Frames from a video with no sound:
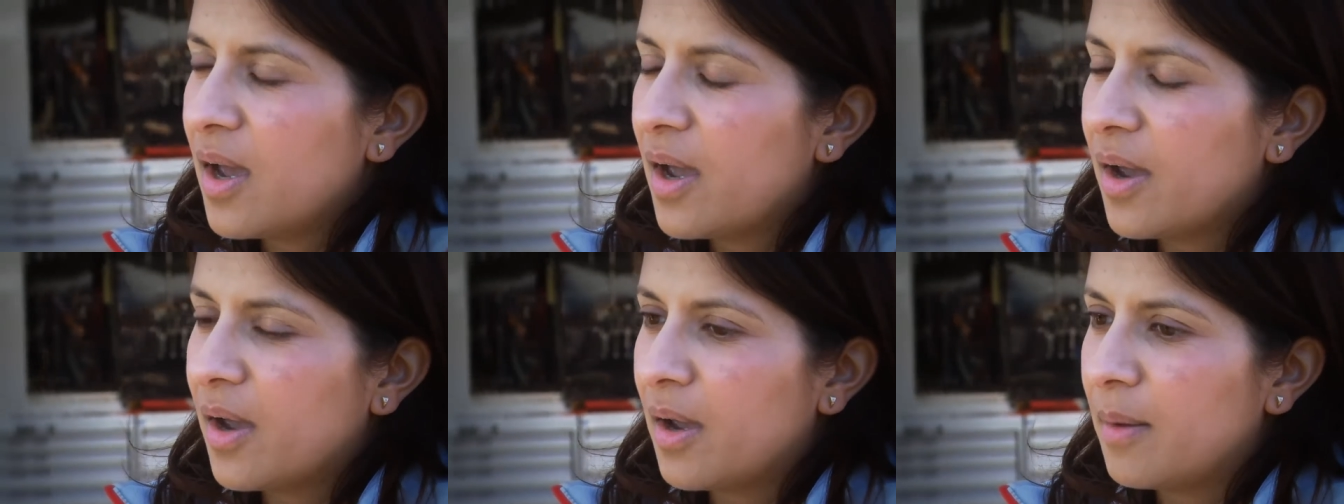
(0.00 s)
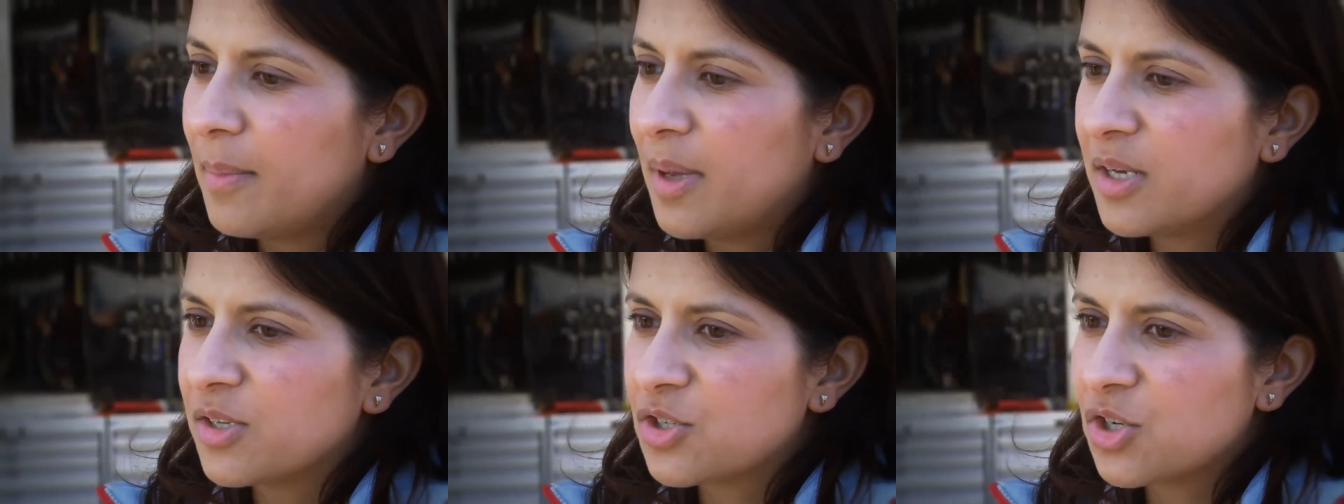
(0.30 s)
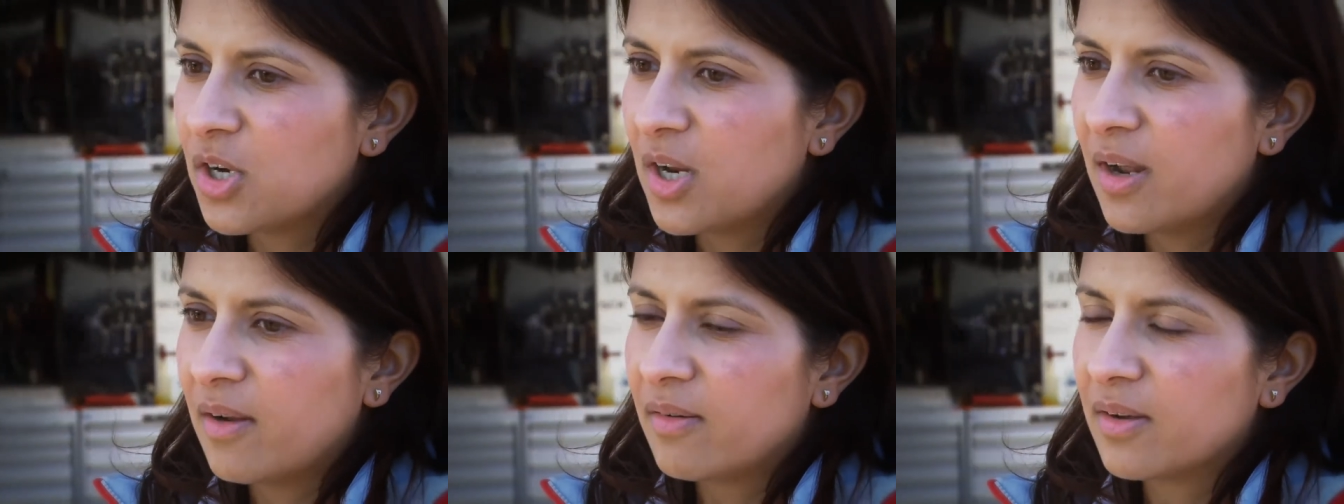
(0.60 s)
um,
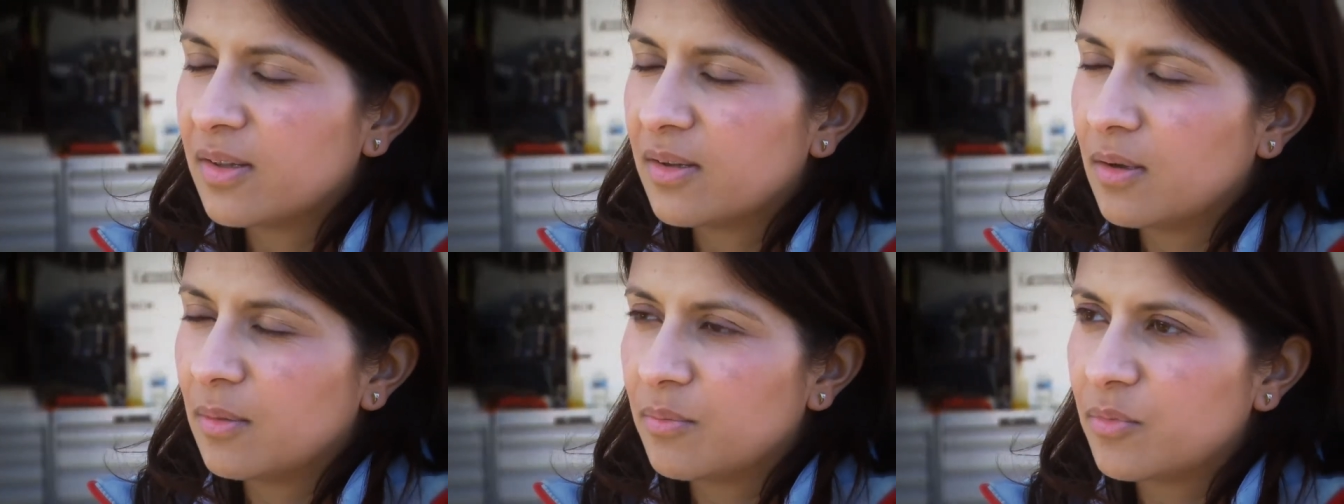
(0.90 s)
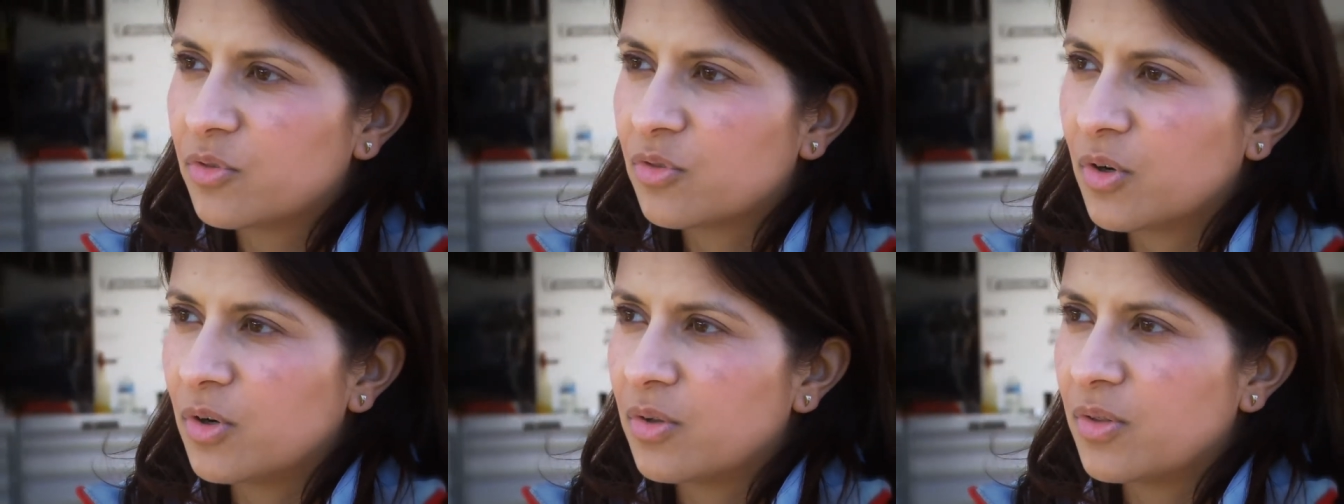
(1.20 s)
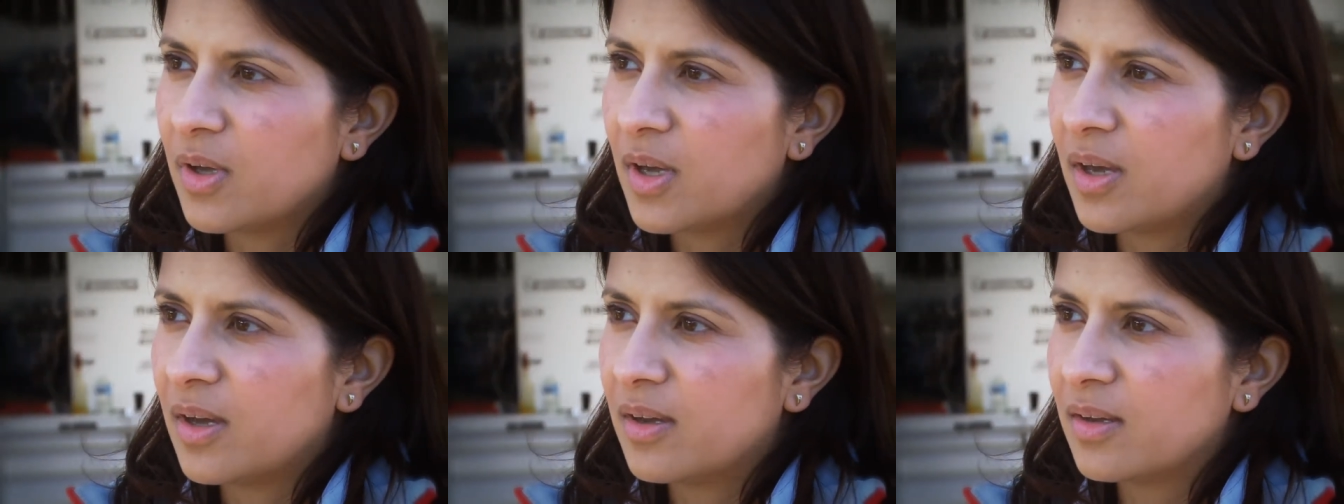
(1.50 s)
engineering them
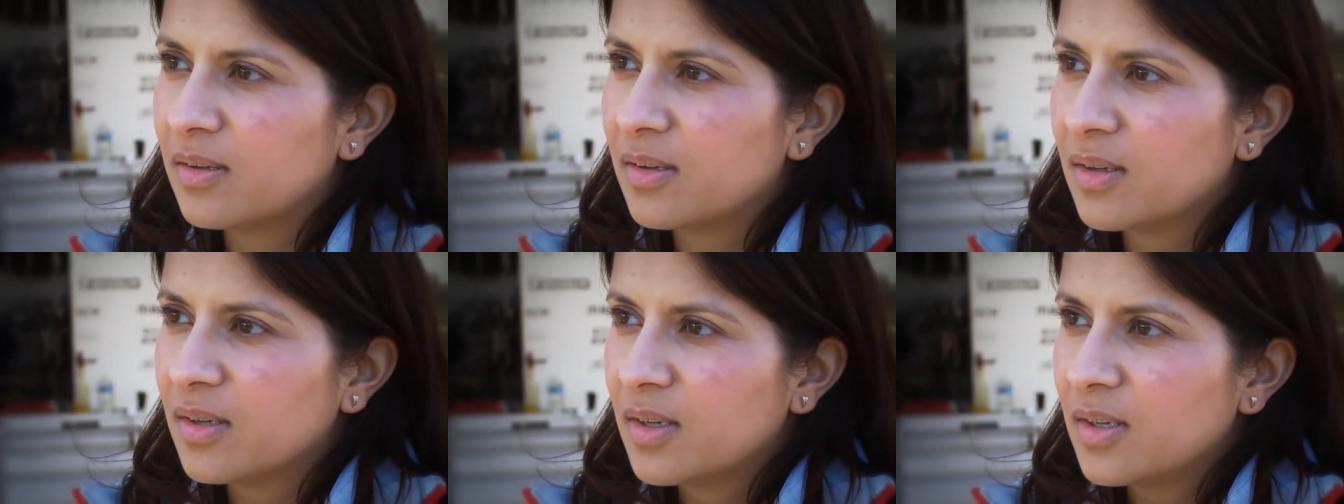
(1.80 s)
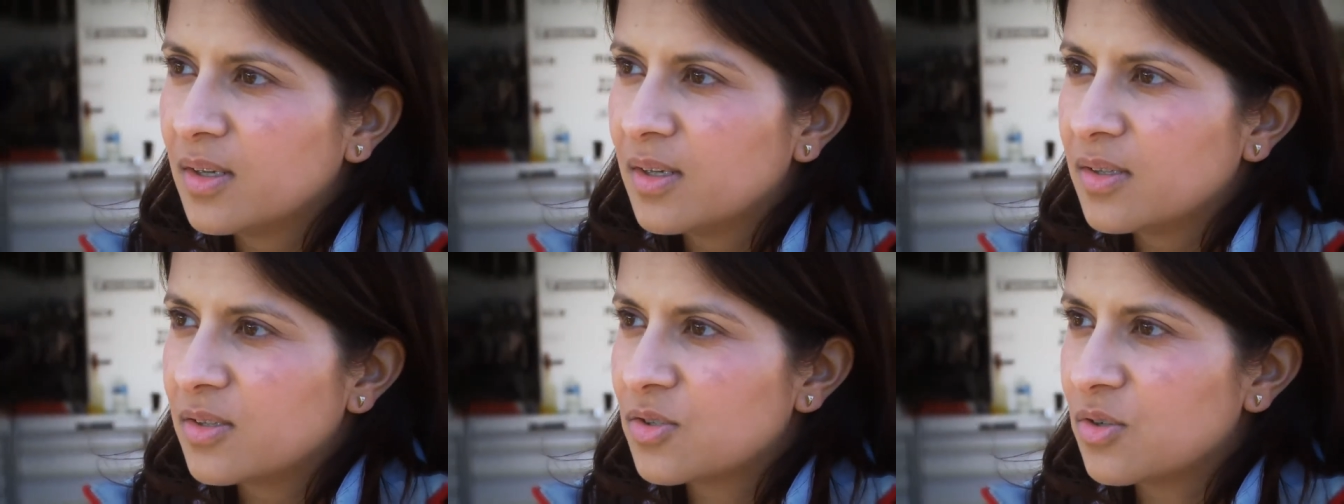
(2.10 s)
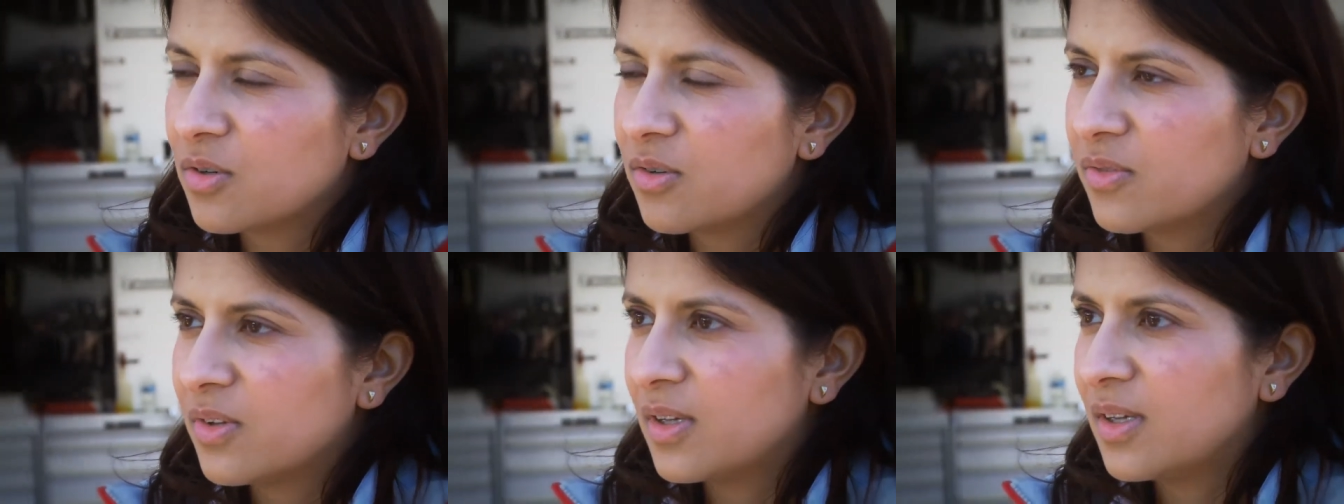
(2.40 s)
through the
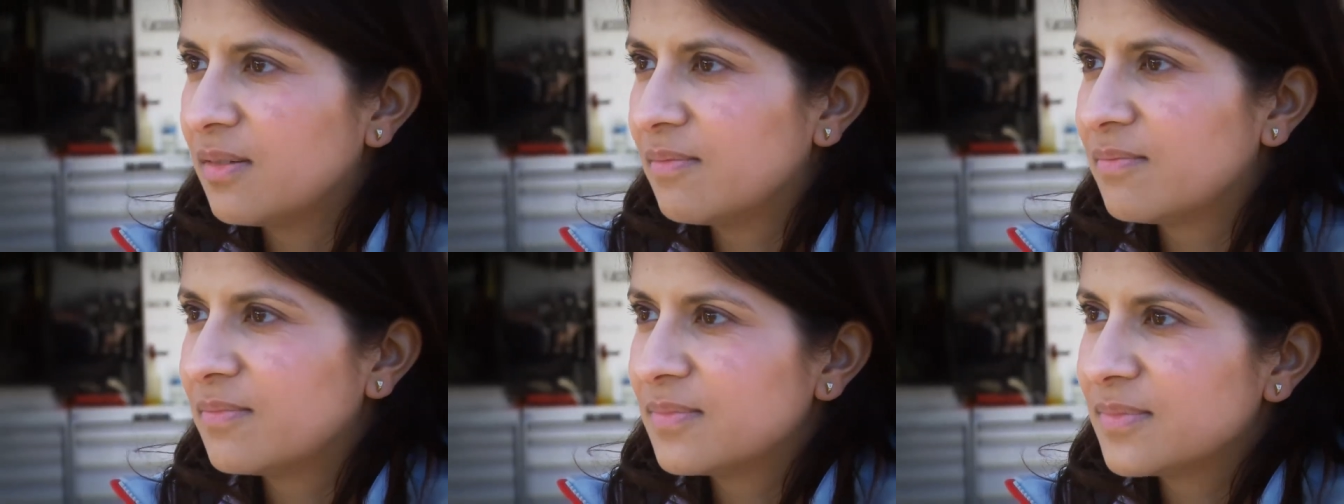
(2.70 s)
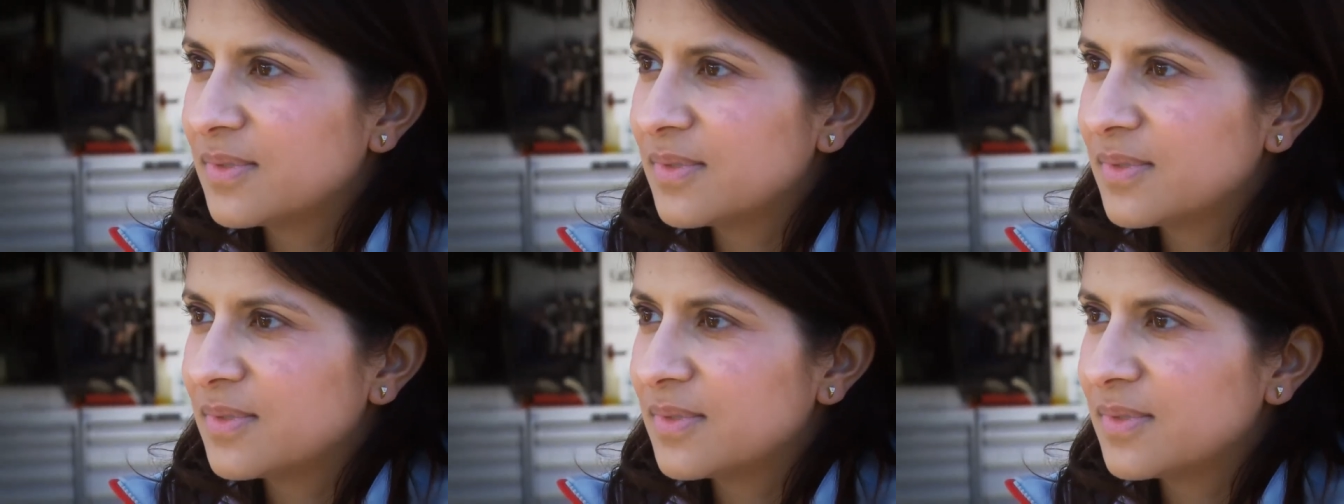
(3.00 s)
sort of the,